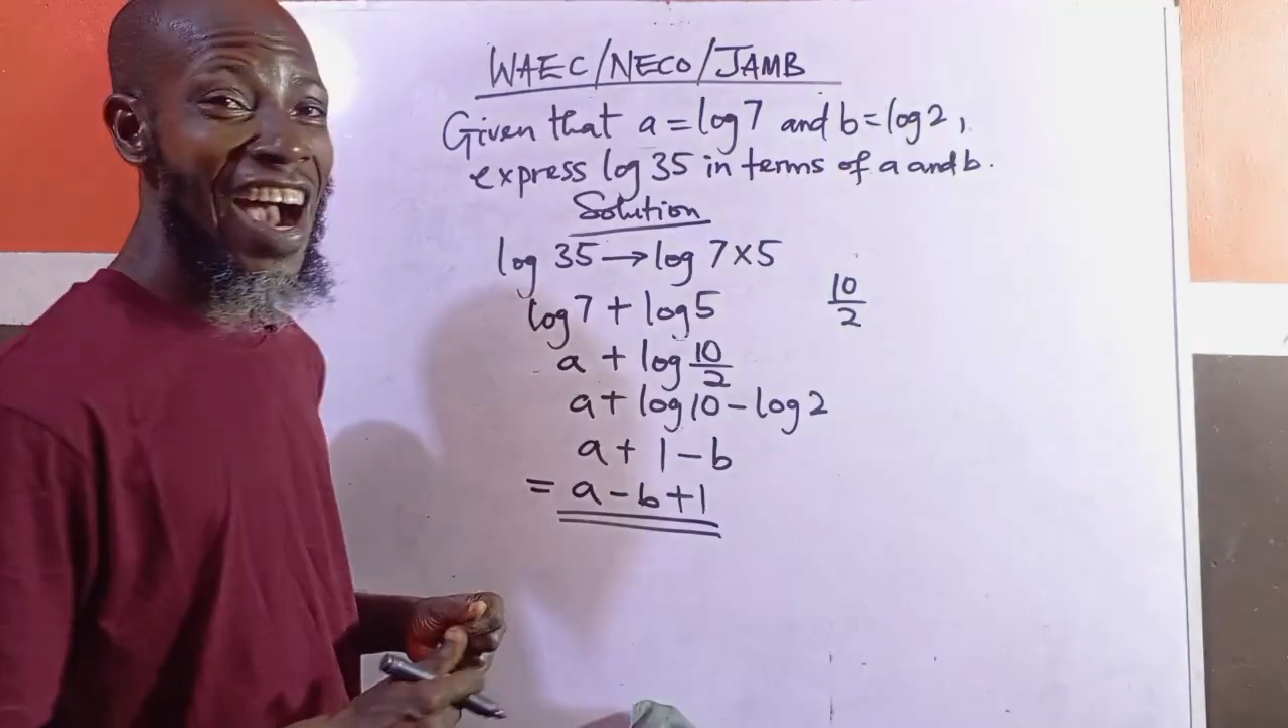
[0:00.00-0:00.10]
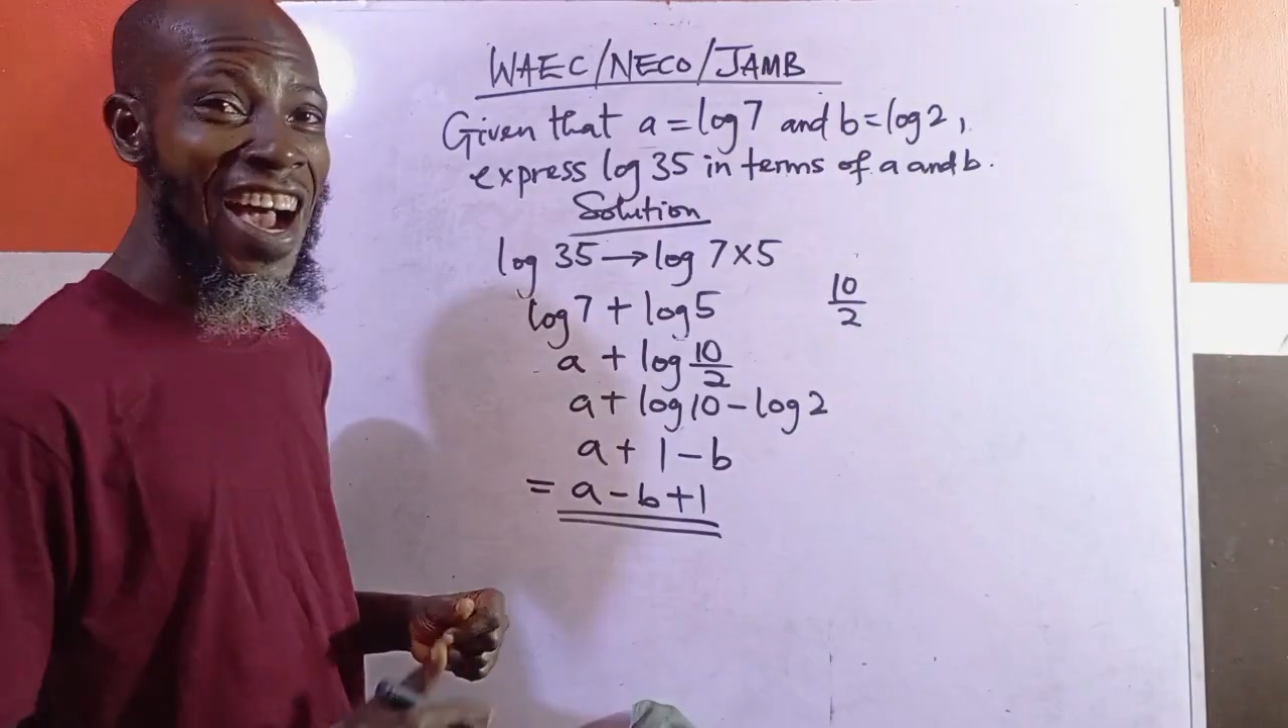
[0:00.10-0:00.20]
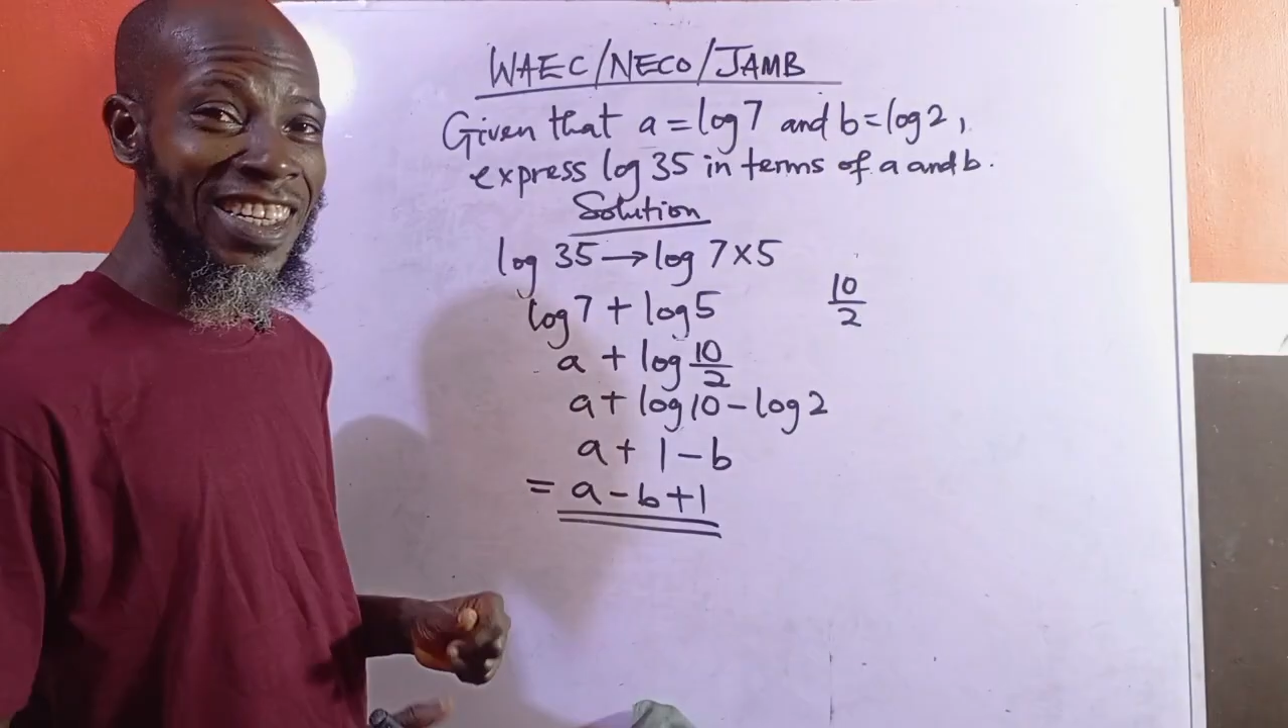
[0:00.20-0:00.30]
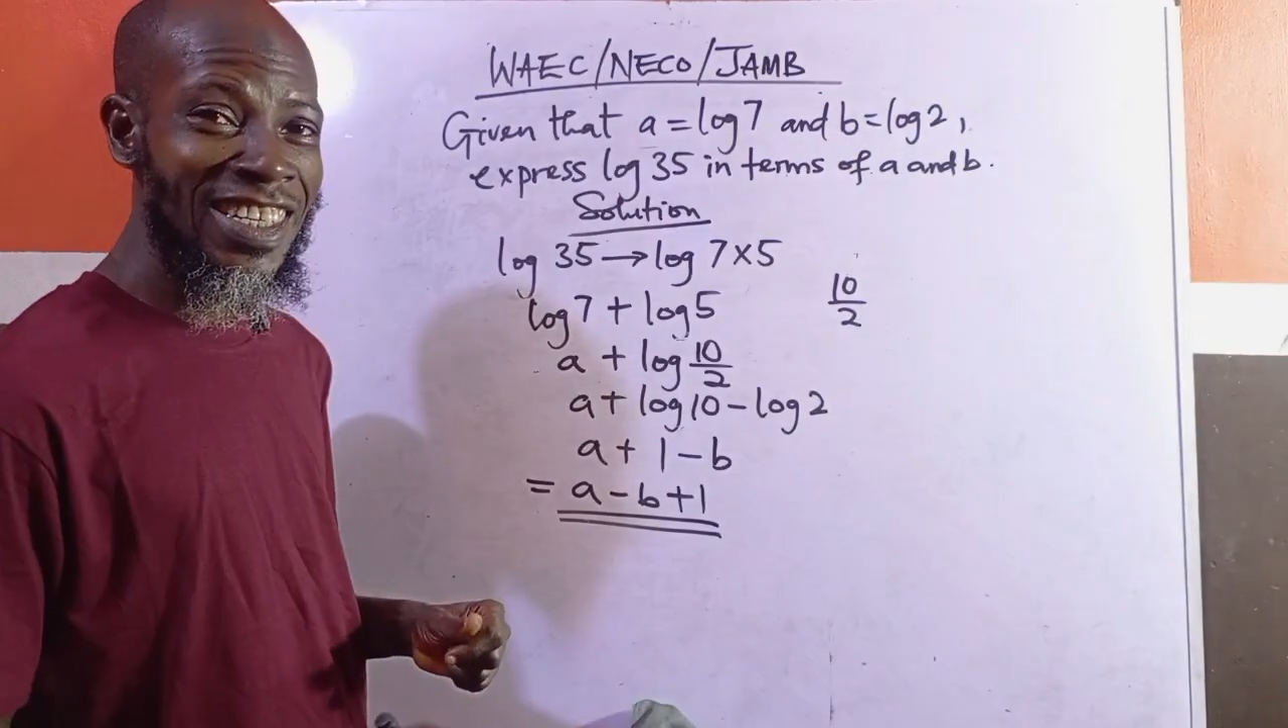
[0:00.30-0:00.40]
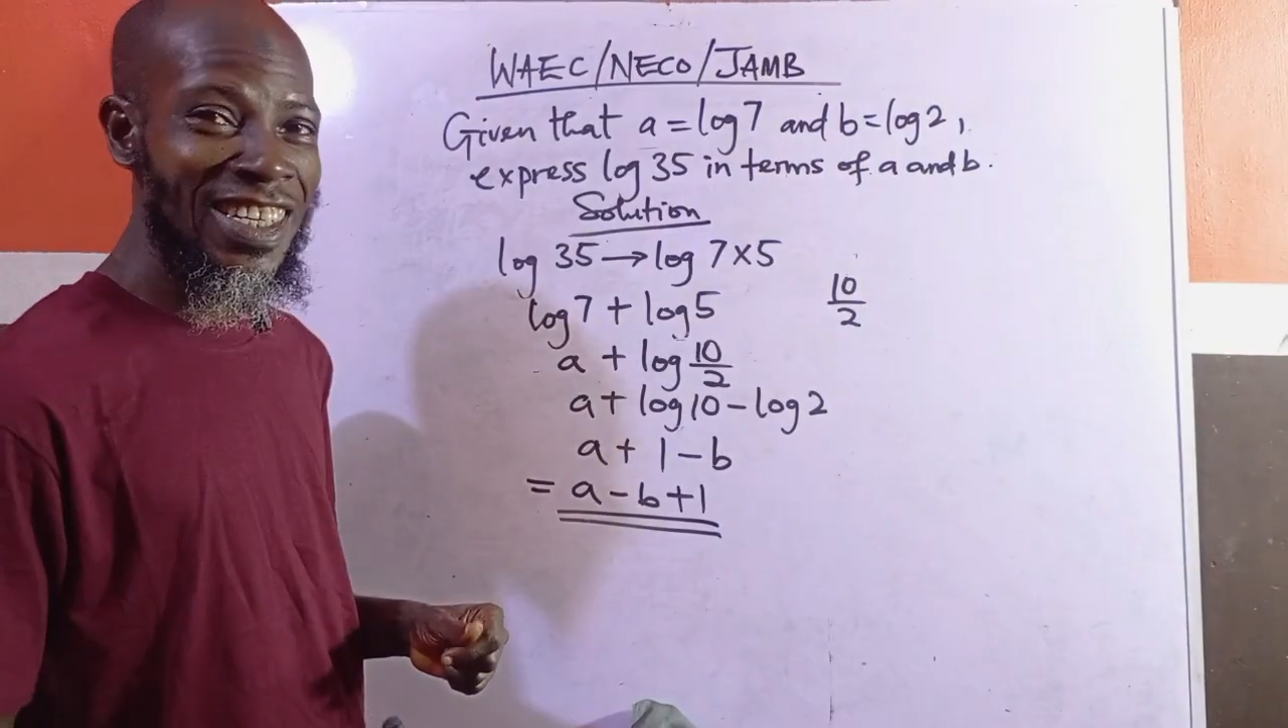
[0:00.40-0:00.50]

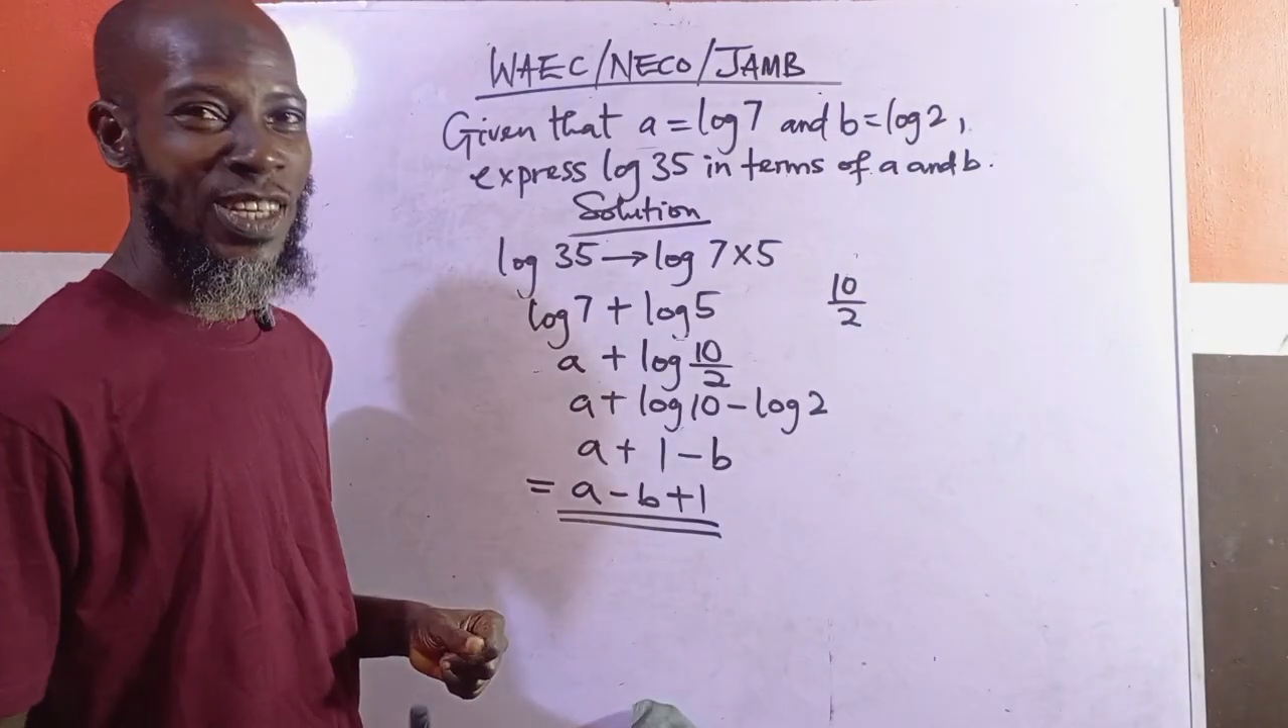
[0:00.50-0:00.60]
and